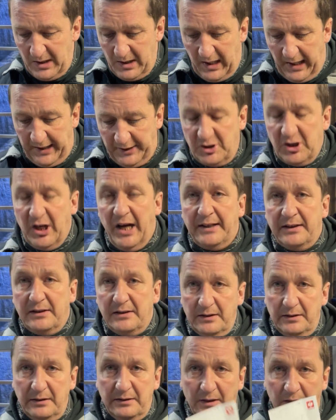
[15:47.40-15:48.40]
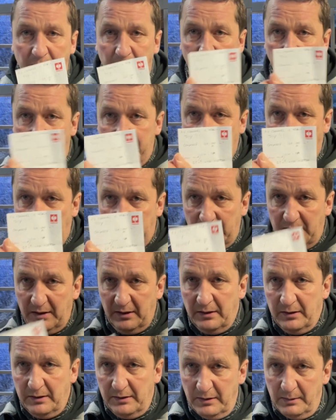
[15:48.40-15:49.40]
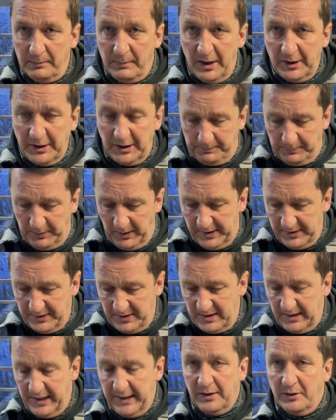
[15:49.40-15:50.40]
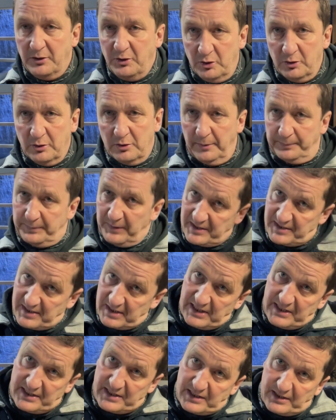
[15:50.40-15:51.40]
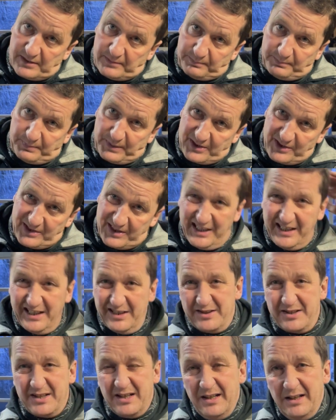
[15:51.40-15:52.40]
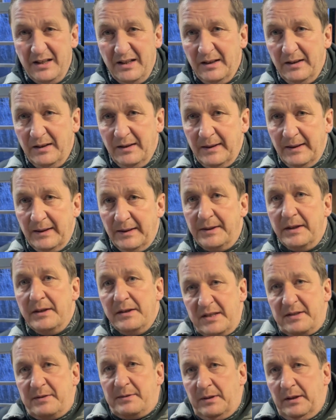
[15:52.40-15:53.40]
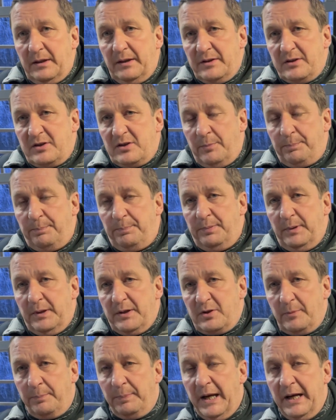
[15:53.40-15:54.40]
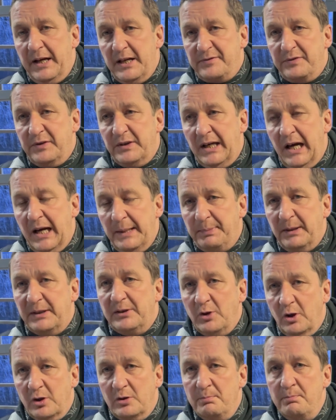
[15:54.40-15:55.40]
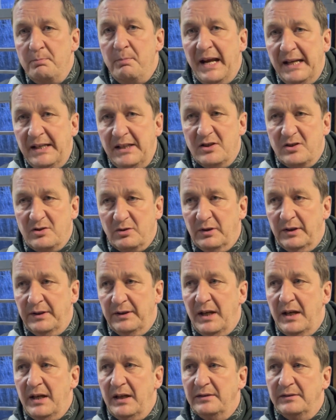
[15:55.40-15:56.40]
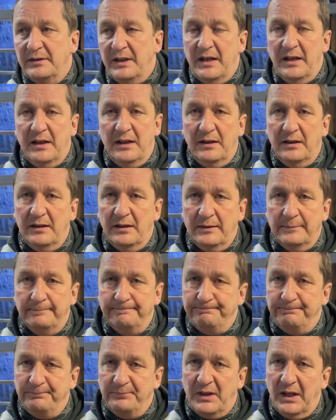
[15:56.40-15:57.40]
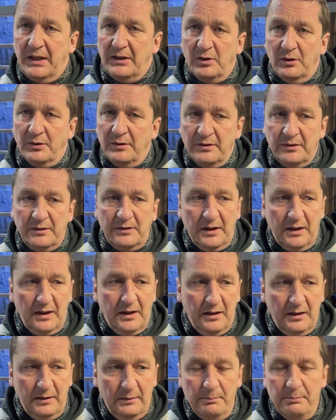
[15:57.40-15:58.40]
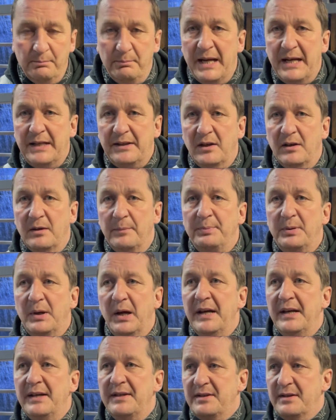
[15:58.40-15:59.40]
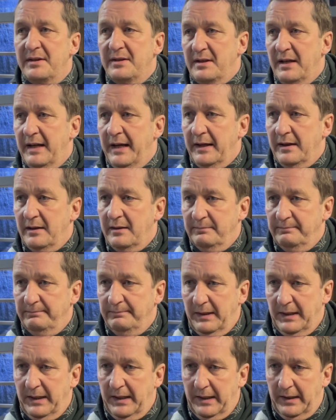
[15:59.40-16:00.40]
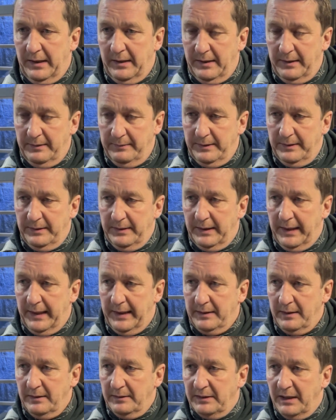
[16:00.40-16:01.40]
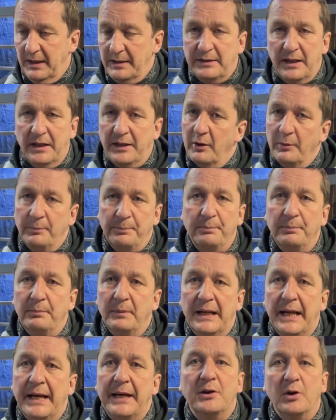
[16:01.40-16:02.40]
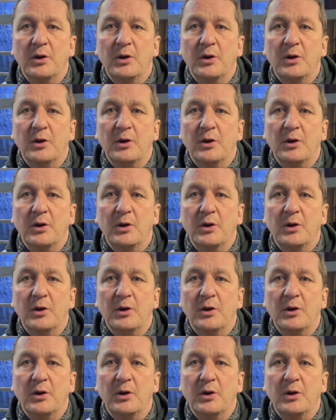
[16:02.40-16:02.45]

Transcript: I checked the market prices, like in Europe. That's easier, because there is suppliers for that, but not many. So, and they don't make their prices like they don't lay it